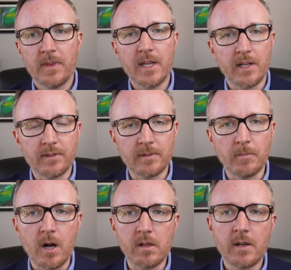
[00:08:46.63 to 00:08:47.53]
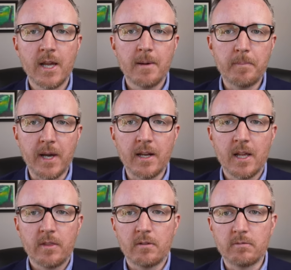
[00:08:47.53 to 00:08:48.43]
It is smaller,
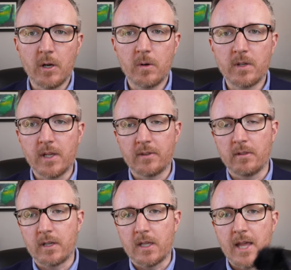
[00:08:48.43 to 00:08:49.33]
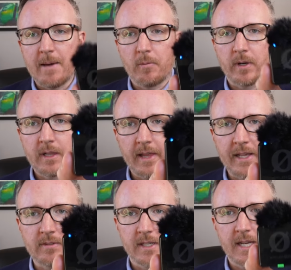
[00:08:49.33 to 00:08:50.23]
but the Rode does look a lot more
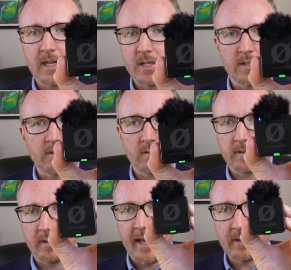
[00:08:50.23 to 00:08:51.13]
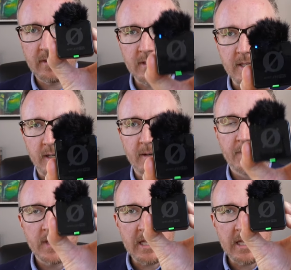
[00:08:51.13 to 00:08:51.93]
classic, and it just looks a lot sleeker,